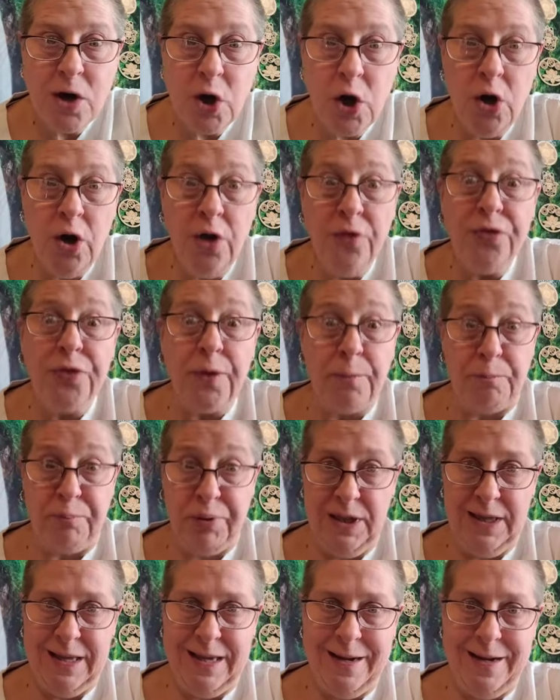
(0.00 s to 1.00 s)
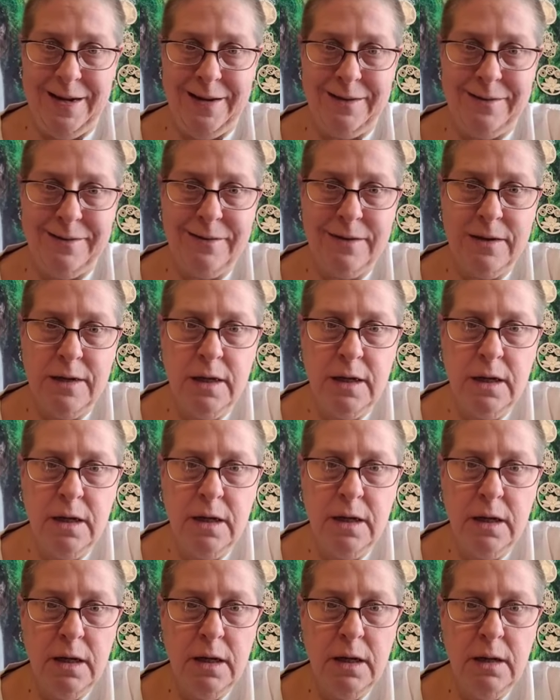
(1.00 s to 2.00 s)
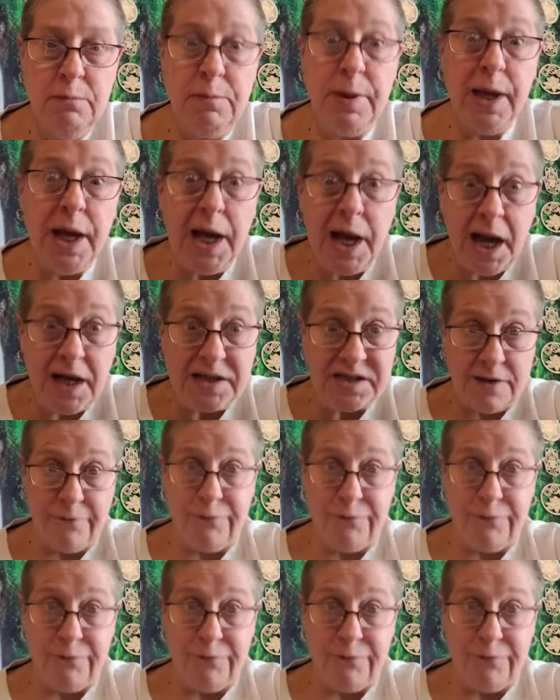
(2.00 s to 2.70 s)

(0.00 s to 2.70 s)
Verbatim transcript: on the planet, because